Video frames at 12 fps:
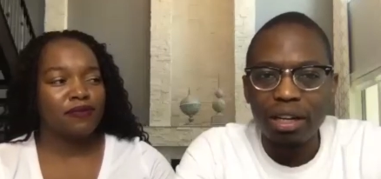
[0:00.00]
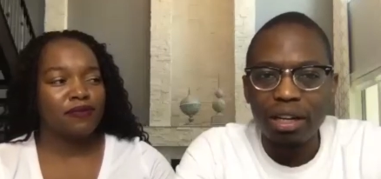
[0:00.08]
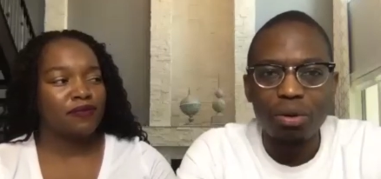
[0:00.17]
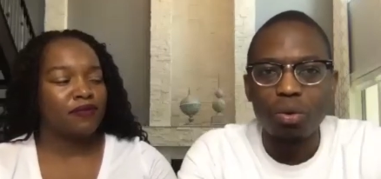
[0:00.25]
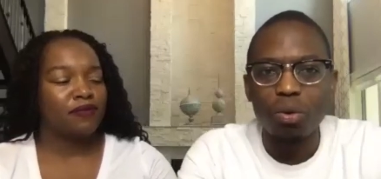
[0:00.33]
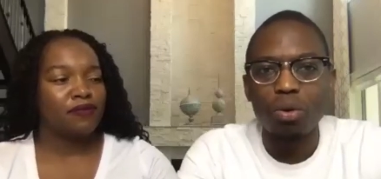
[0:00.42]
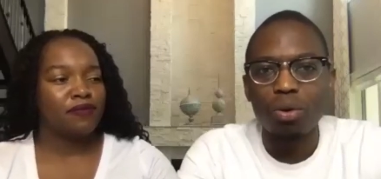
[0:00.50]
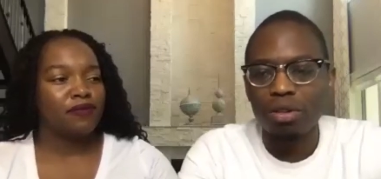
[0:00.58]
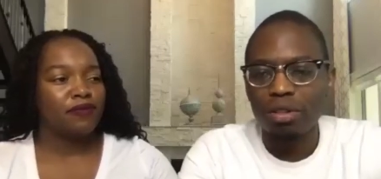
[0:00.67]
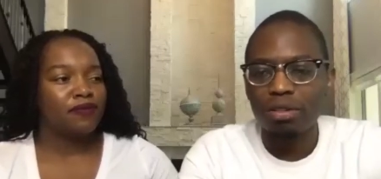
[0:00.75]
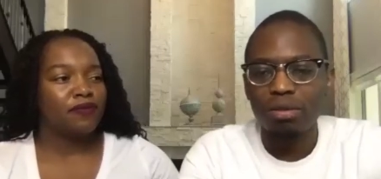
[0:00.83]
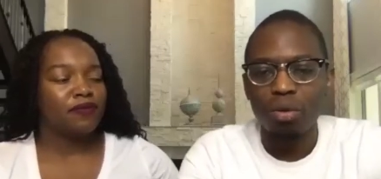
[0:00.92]
Speaker 1: who
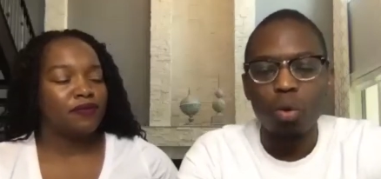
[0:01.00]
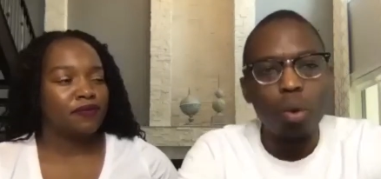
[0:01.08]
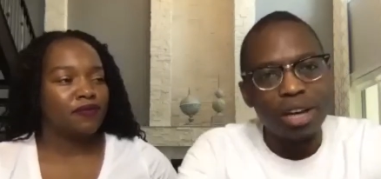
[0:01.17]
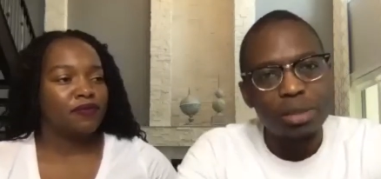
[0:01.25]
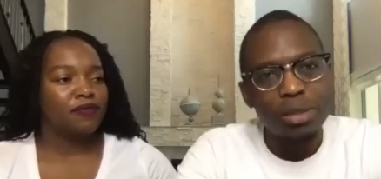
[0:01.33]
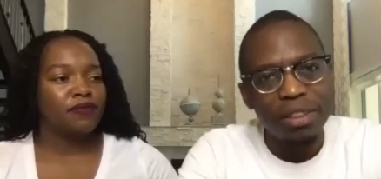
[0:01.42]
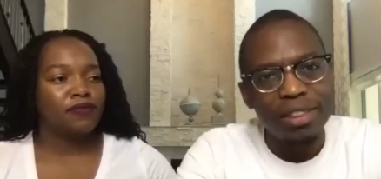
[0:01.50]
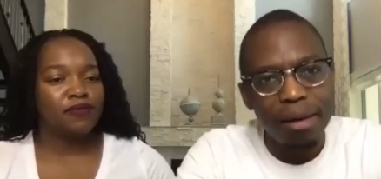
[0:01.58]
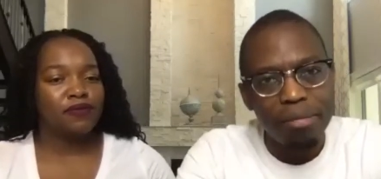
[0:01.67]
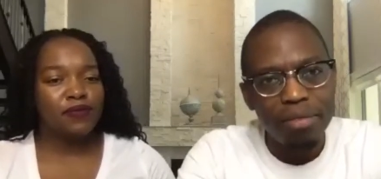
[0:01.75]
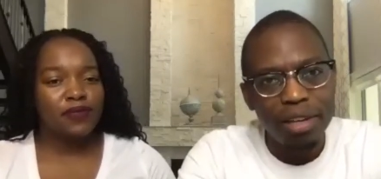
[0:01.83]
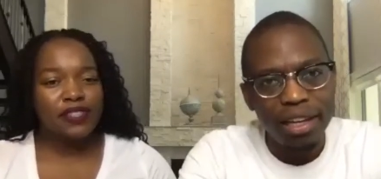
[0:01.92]
who works with
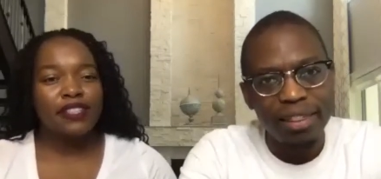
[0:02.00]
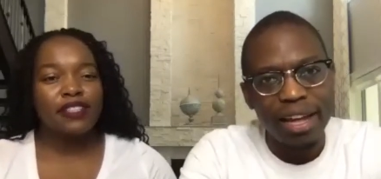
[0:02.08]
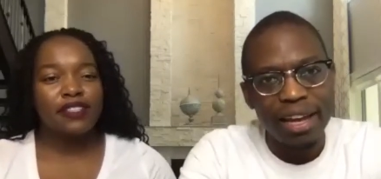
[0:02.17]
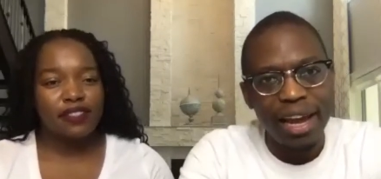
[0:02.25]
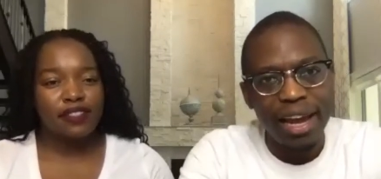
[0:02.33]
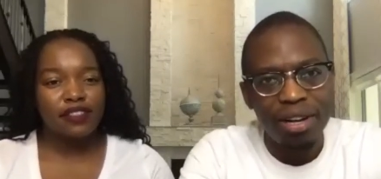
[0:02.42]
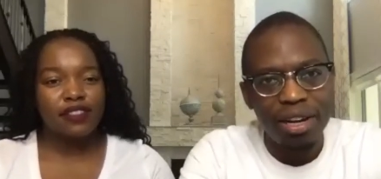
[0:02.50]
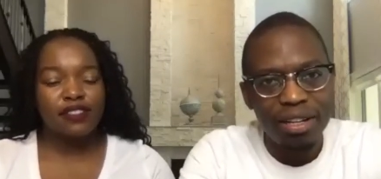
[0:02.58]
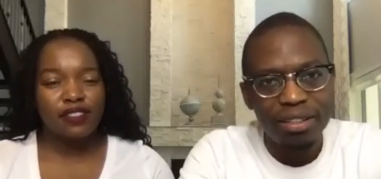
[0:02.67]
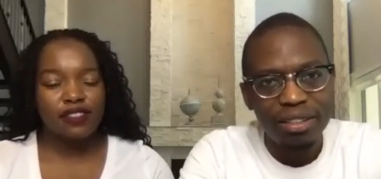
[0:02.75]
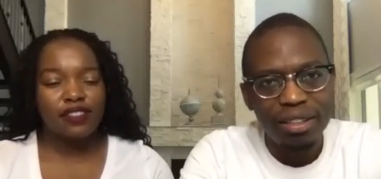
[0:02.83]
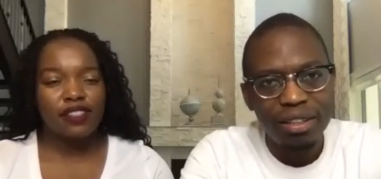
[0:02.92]
them in that area,
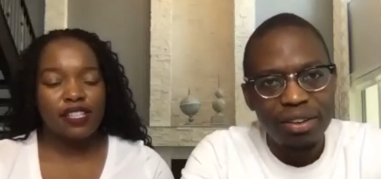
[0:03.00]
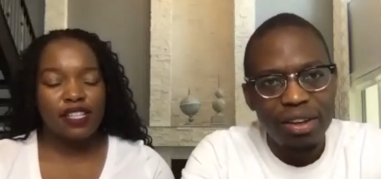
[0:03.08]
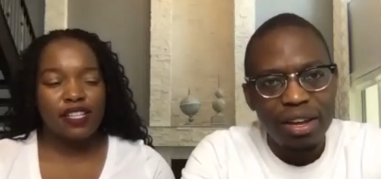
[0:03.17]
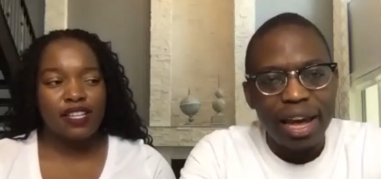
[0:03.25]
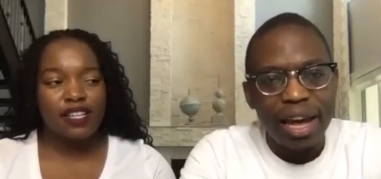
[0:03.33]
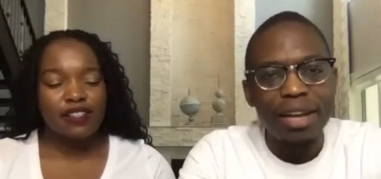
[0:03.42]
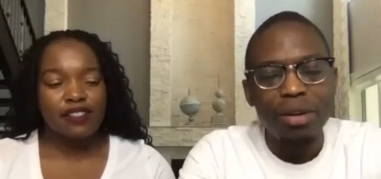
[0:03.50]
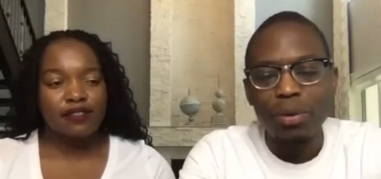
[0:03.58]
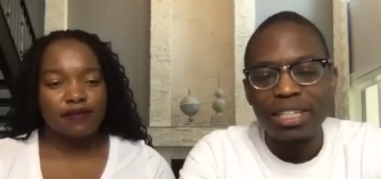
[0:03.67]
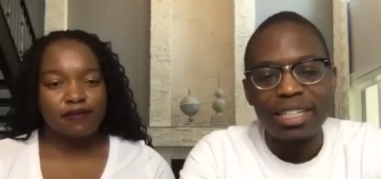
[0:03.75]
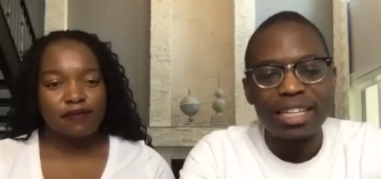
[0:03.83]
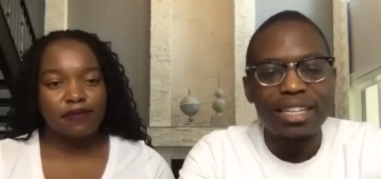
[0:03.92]
and we
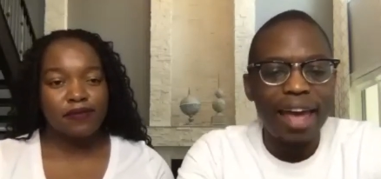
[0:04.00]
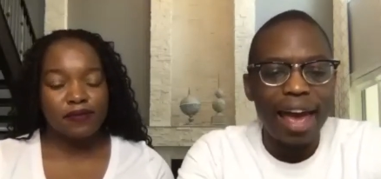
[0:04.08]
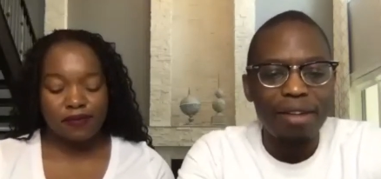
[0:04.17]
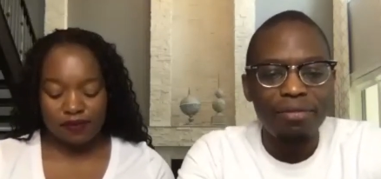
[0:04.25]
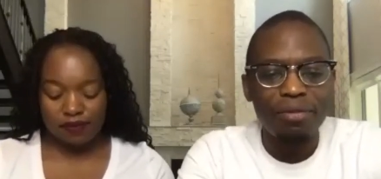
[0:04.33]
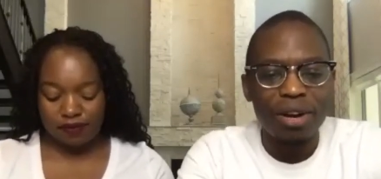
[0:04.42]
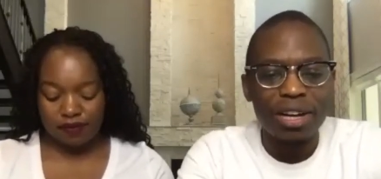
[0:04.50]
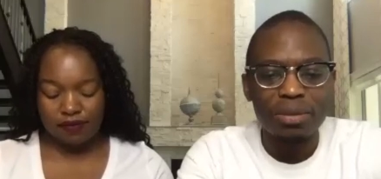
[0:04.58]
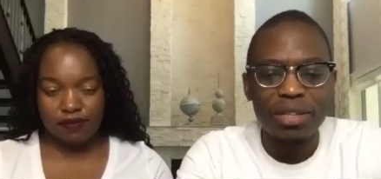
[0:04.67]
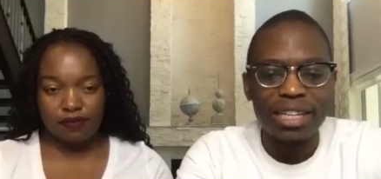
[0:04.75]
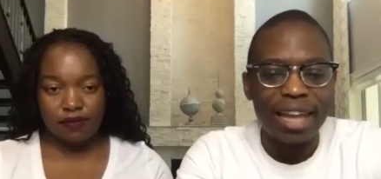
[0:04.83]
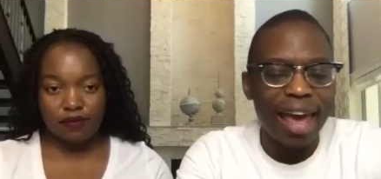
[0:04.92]
didn't have for us we
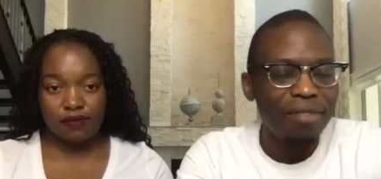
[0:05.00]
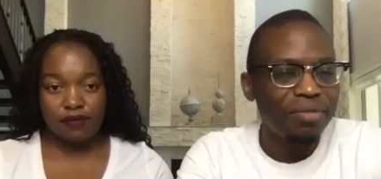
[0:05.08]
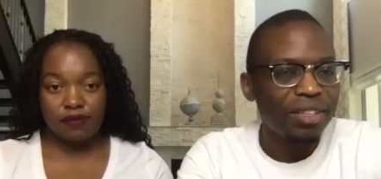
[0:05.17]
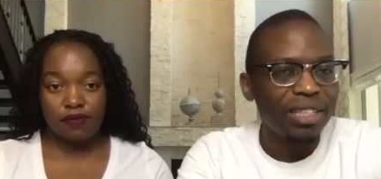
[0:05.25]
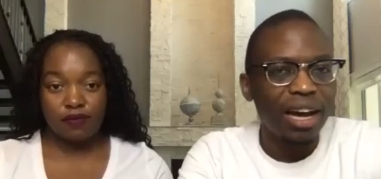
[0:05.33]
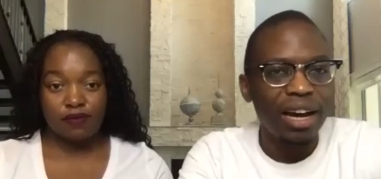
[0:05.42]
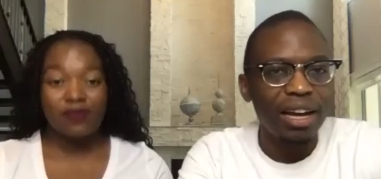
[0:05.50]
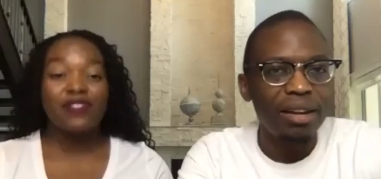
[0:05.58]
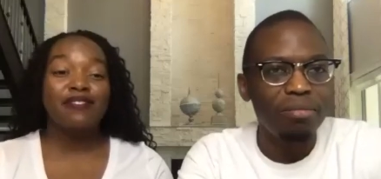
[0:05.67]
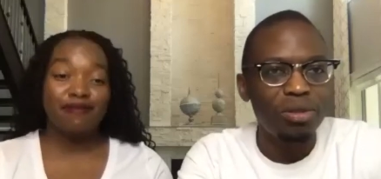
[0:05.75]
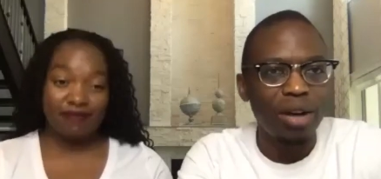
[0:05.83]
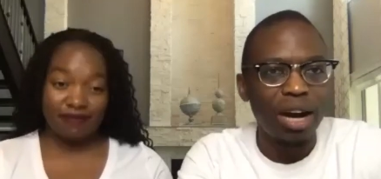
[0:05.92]
didn't have the
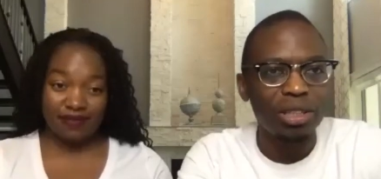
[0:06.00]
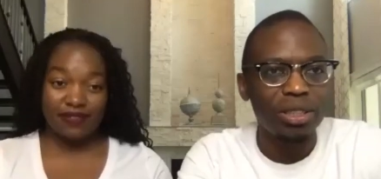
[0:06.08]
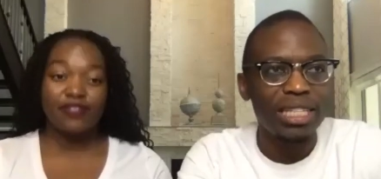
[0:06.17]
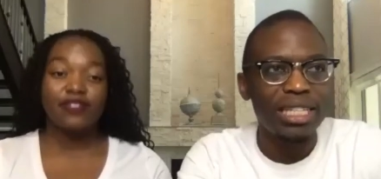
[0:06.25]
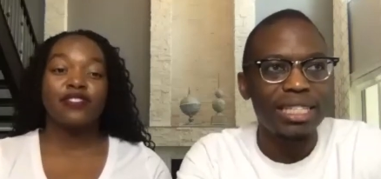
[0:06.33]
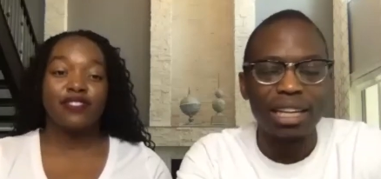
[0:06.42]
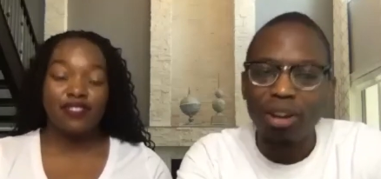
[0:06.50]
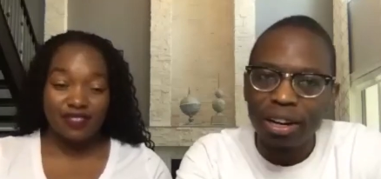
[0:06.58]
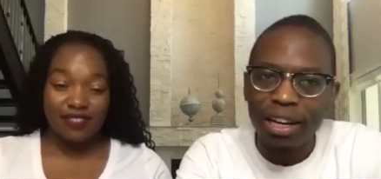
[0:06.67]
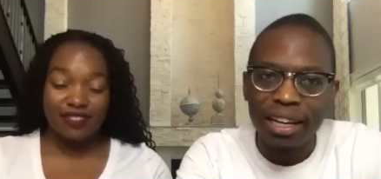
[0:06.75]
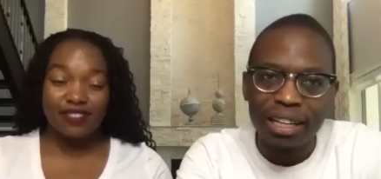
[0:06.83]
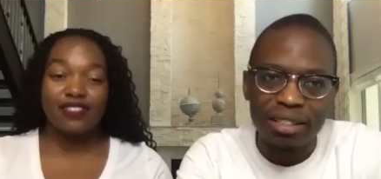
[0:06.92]
time to actually sit on
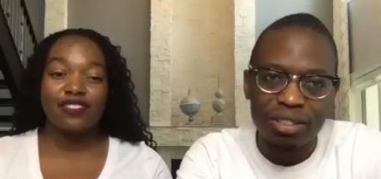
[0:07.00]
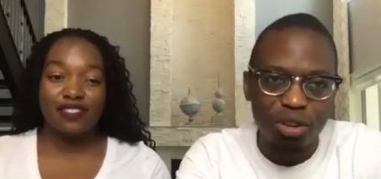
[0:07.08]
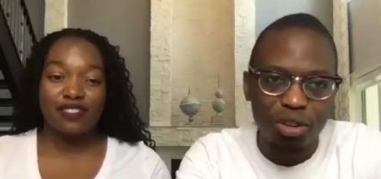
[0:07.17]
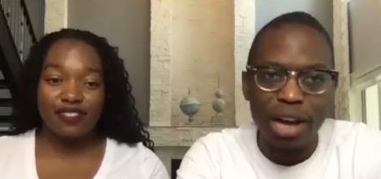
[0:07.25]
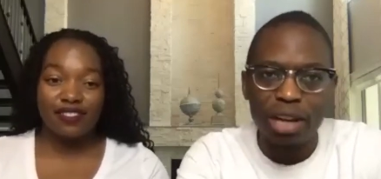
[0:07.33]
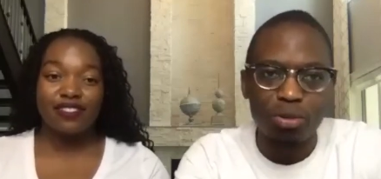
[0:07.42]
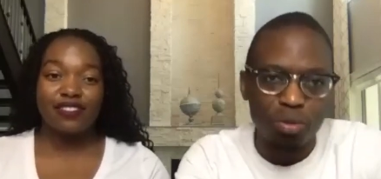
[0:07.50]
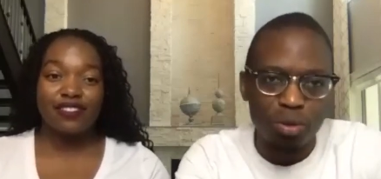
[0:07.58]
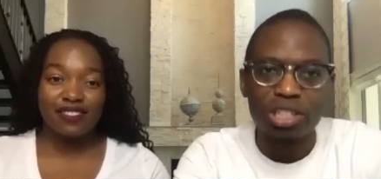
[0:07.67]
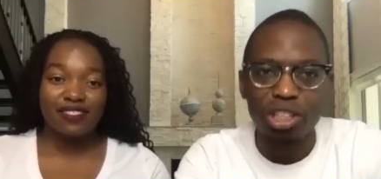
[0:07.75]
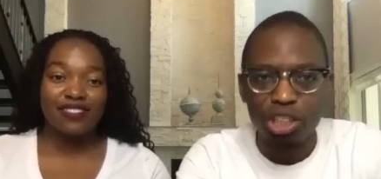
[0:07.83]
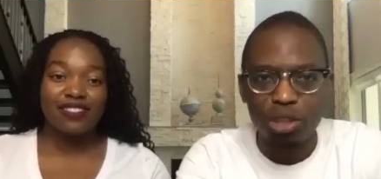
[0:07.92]
it and try to
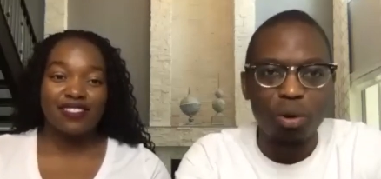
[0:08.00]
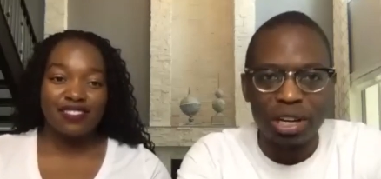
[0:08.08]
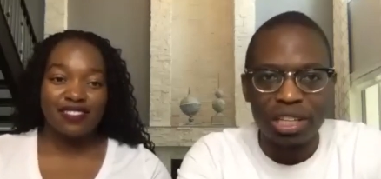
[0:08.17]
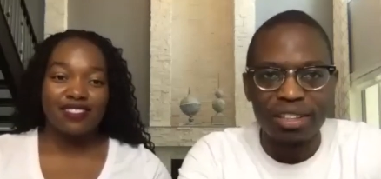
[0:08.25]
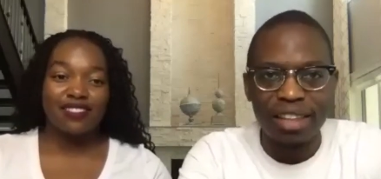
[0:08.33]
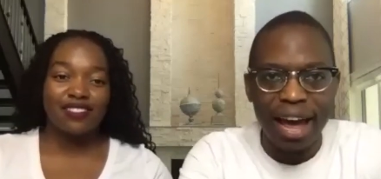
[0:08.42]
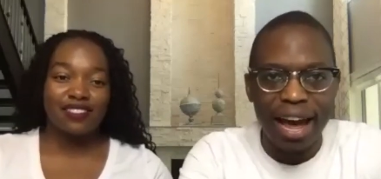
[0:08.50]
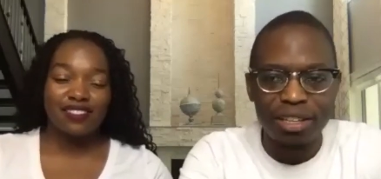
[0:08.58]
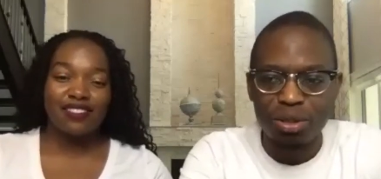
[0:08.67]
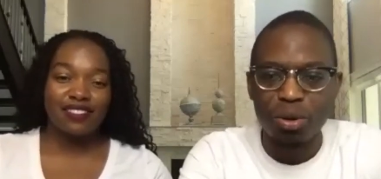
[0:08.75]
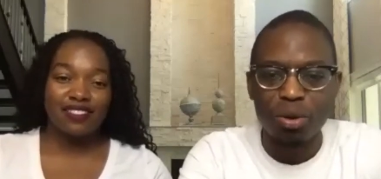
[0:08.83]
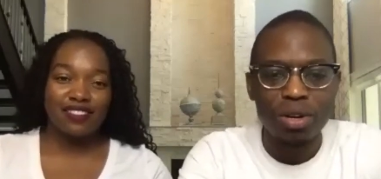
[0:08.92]
research more into that.
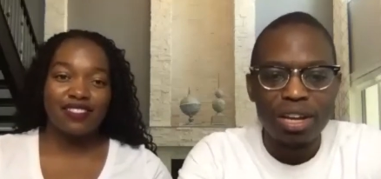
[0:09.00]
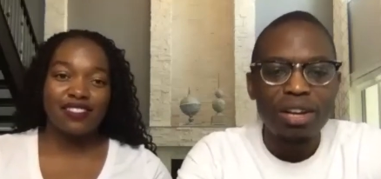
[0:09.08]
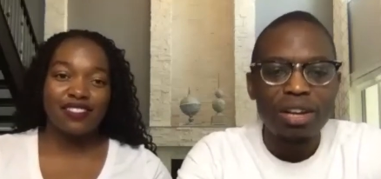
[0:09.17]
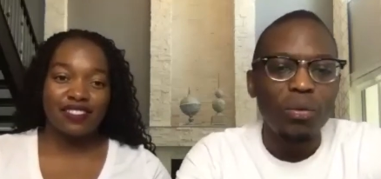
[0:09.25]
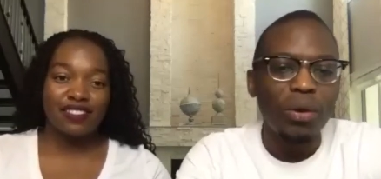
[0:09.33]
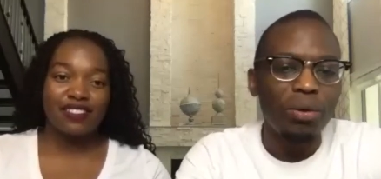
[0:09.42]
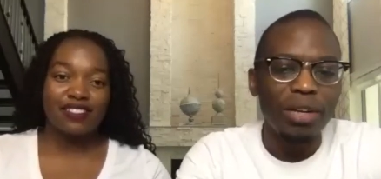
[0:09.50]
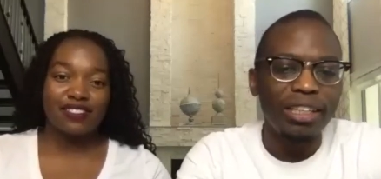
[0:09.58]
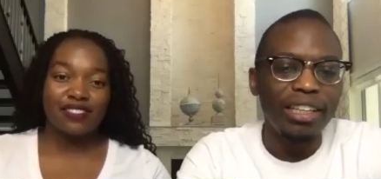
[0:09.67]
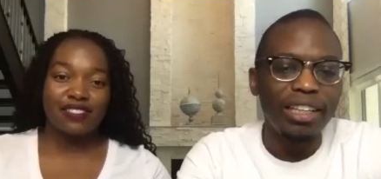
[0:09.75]
So we really